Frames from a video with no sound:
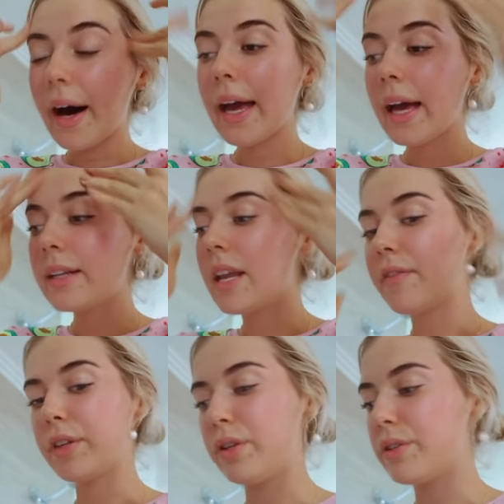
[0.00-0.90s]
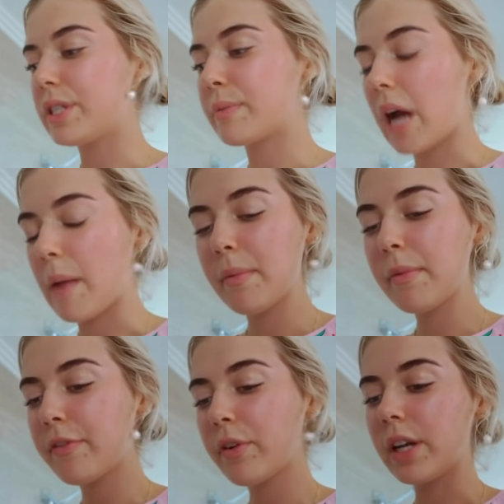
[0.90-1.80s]
I had never used a primer
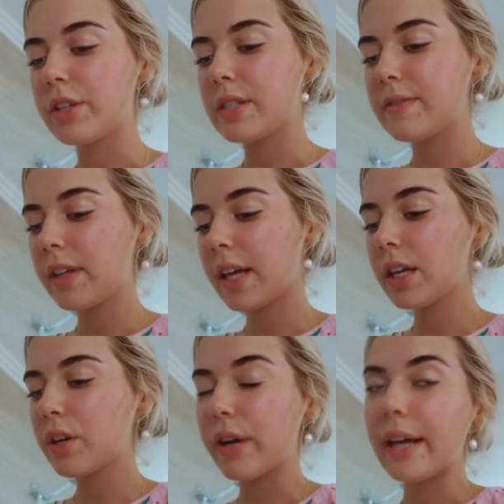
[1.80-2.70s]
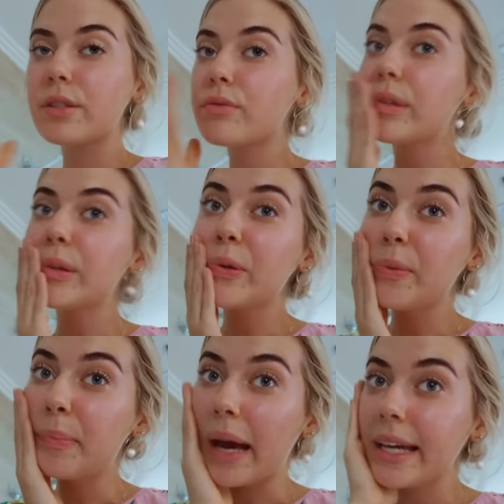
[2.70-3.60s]
before and I just feel like it creates a really
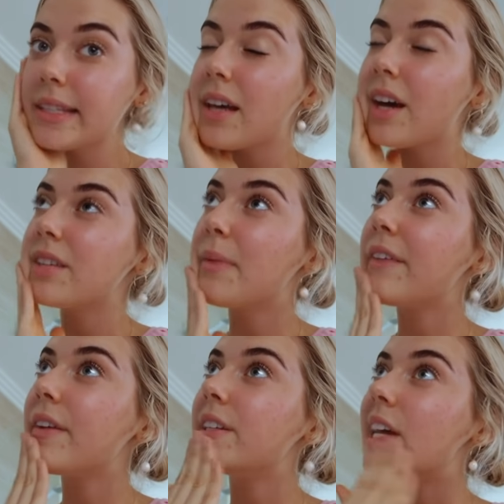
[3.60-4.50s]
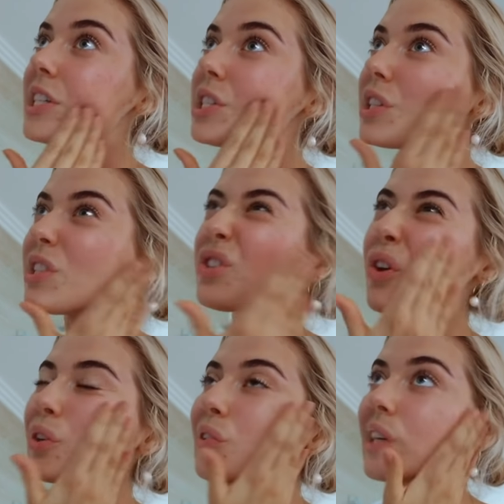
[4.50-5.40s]
good base under my foundation that's
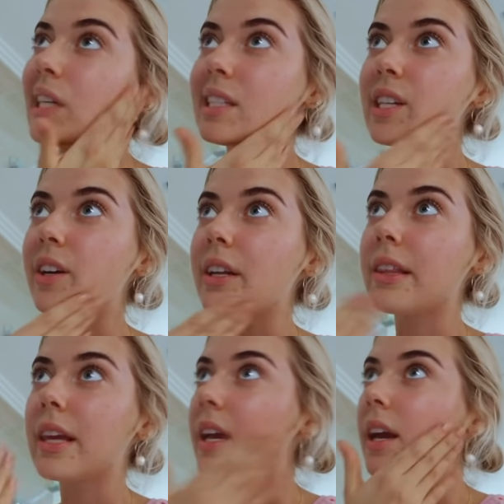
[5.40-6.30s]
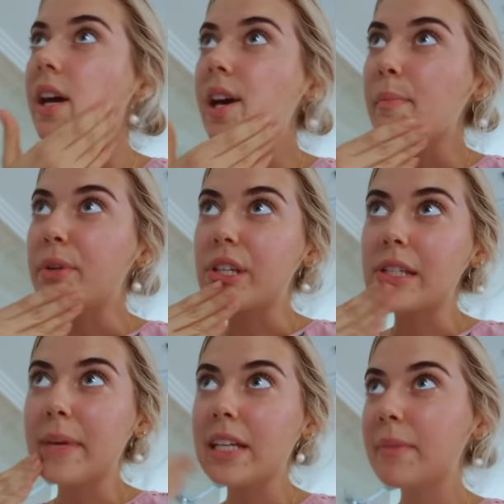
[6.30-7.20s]
not greasy or anything, but
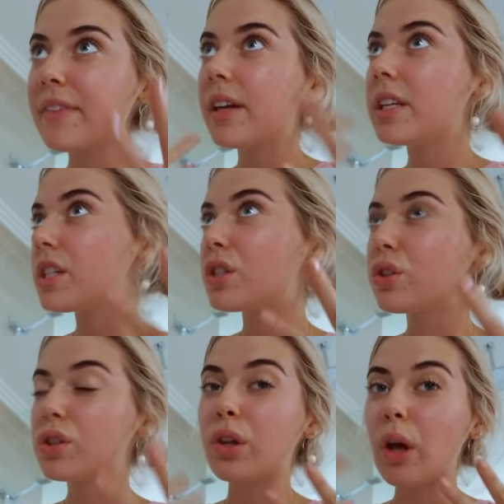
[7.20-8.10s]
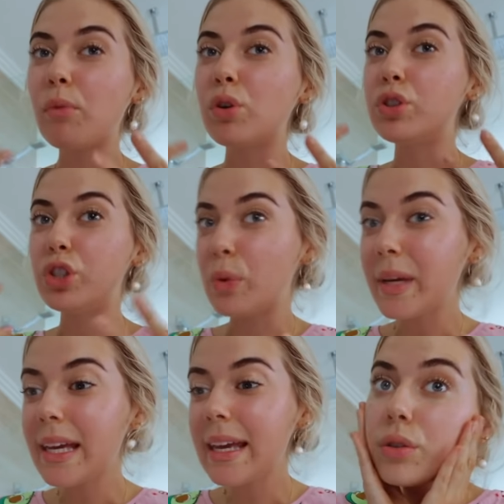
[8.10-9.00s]
just makes my foundation look a lot more
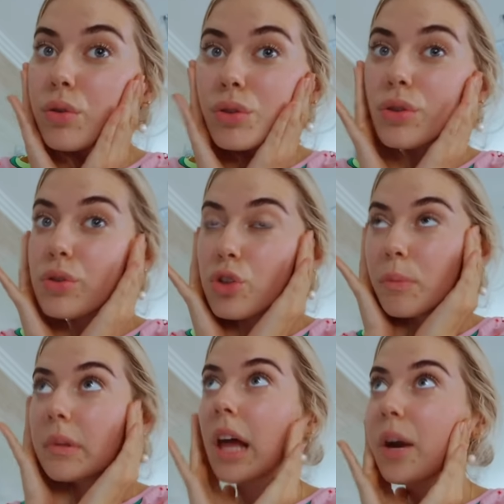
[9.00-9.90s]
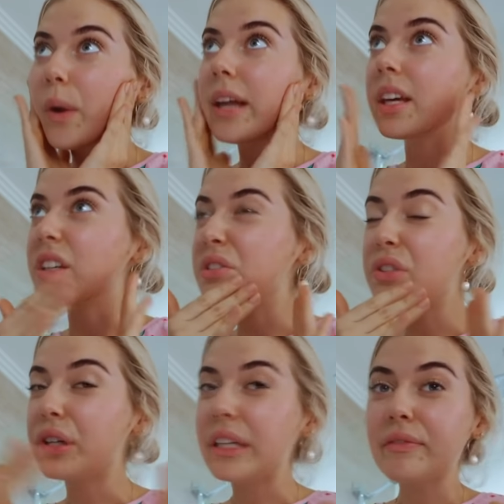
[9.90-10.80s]
dewy. It's also super lightweight, like you
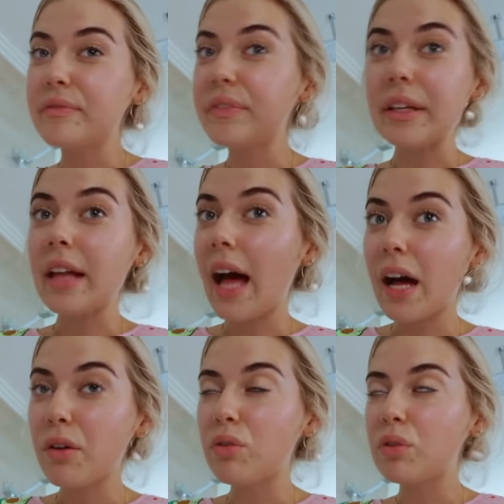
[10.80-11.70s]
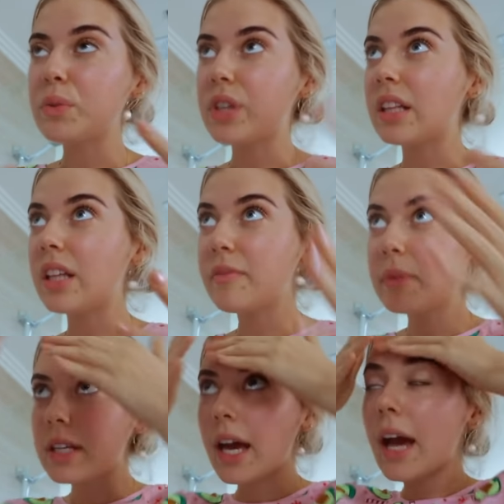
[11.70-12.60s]
don't even feel it at all, which I love
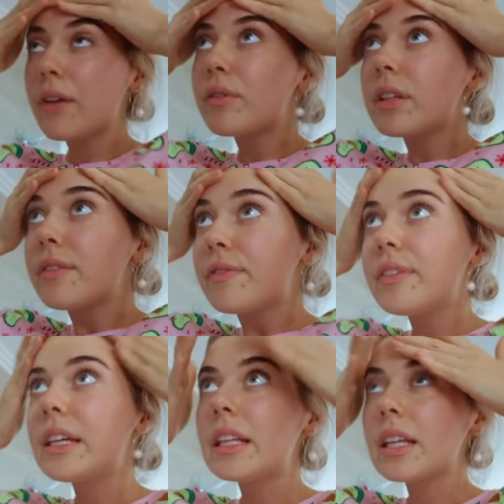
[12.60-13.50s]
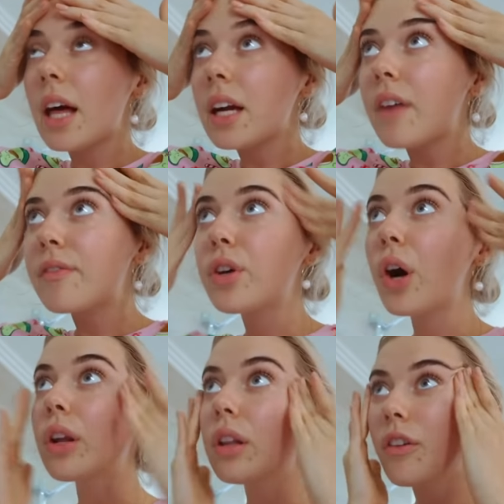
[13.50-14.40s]
because I hate really feeling like I've
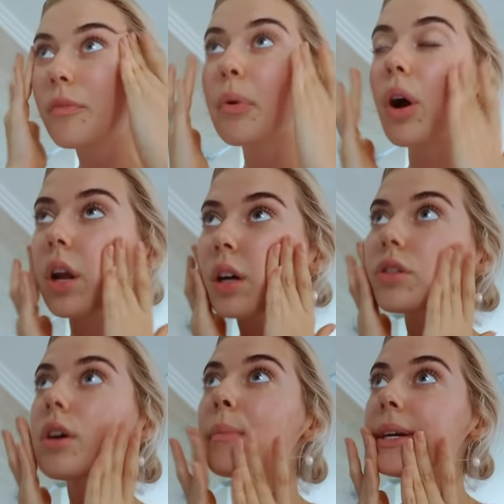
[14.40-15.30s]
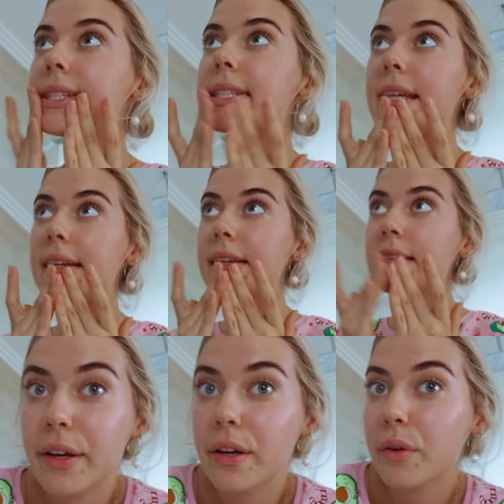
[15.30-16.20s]
got a lot of product on my skin.
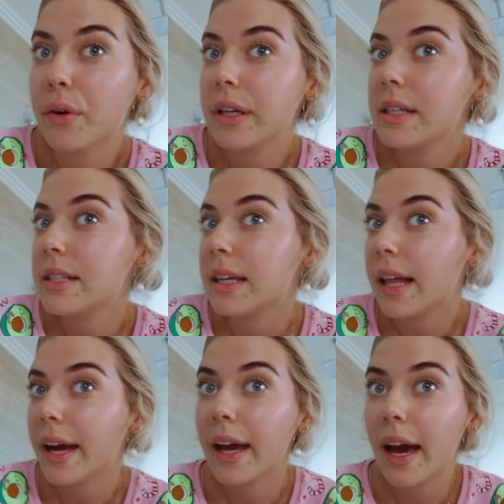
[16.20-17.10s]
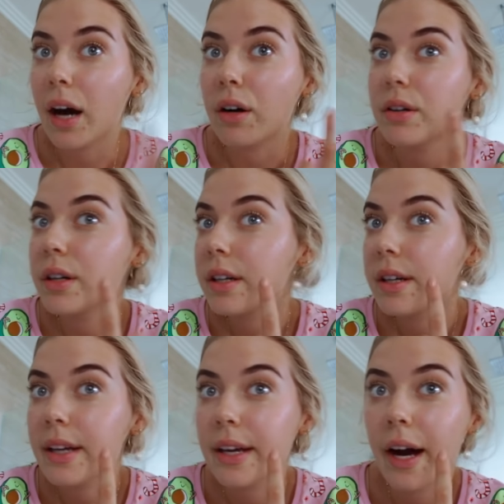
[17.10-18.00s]
You can already see like how
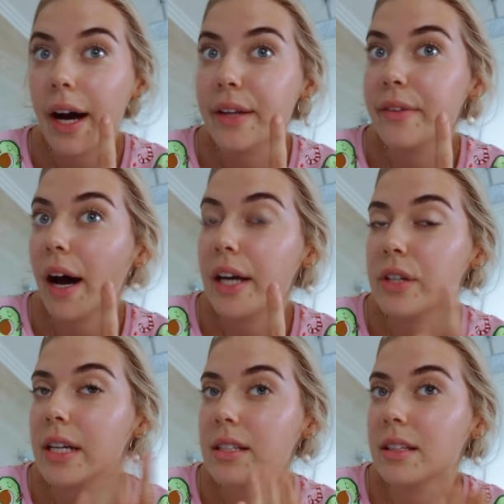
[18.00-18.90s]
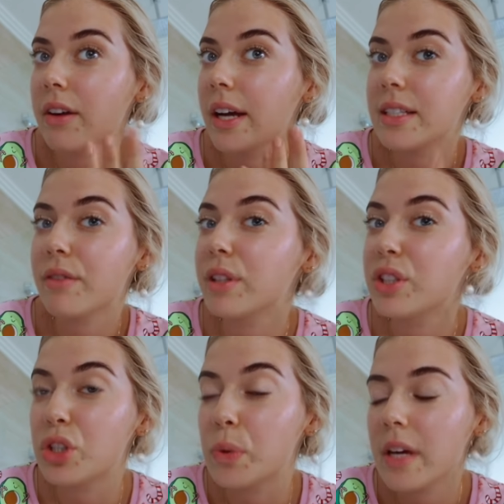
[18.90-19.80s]
it kind of hydrates and creates that really
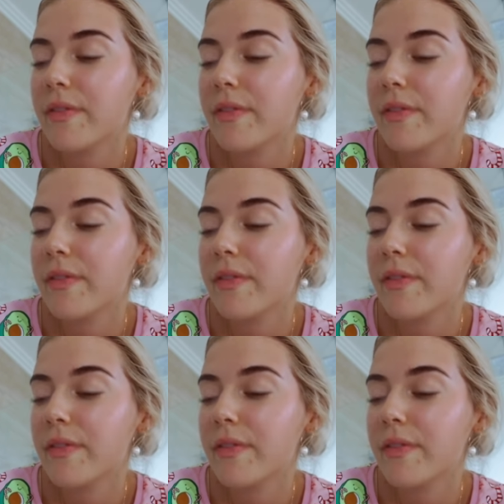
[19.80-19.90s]
dewy